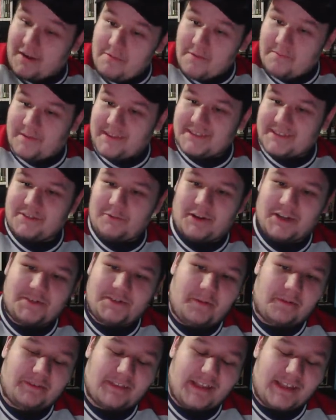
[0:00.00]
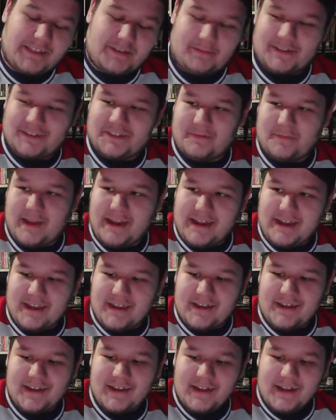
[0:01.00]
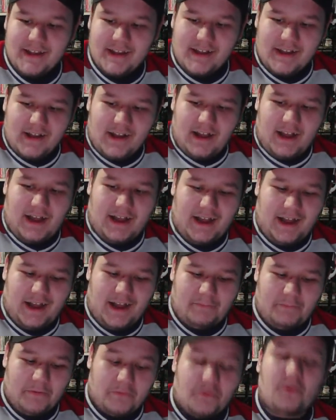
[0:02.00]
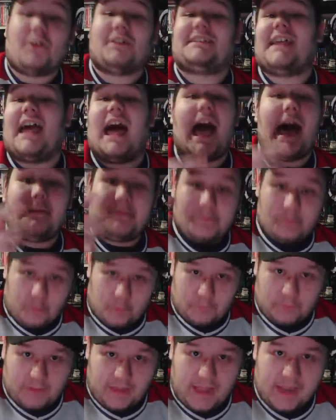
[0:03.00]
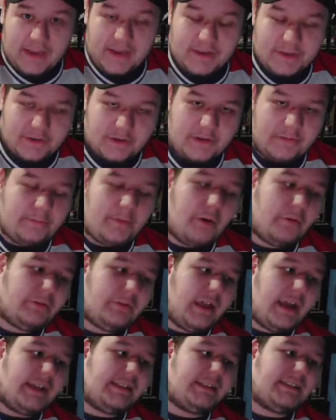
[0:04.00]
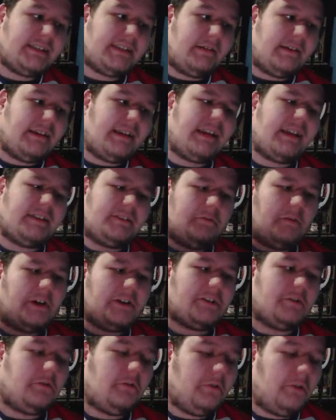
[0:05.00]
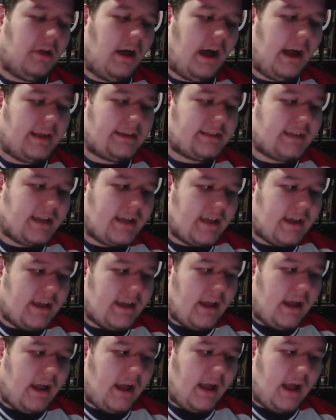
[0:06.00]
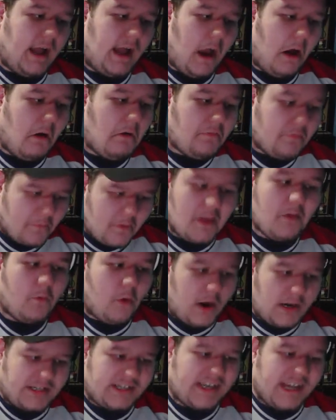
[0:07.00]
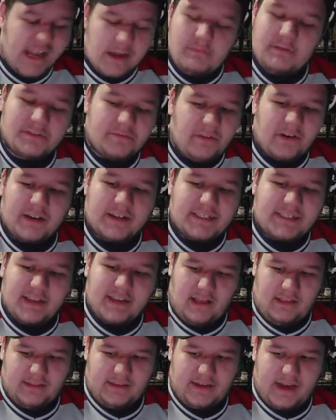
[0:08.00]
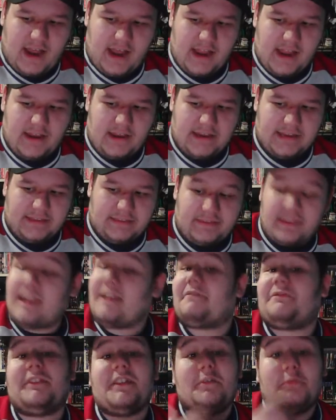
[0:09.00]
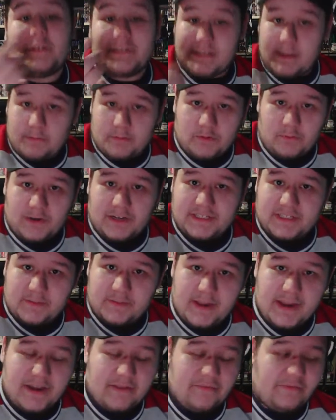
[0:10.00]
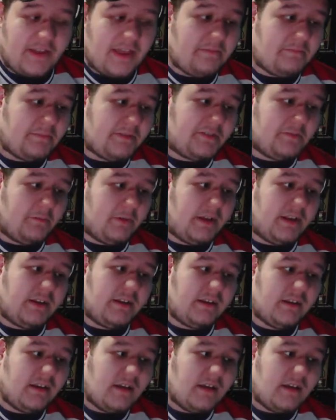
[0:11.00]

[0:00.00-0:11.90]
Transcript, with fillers: my best to watch both nights of WrestleMania. Of course, the Habs were playing during both nights, so I didn't get to watch a whole lot. However, when I watched, it was very solid. I thankfully was able to watch the main event between...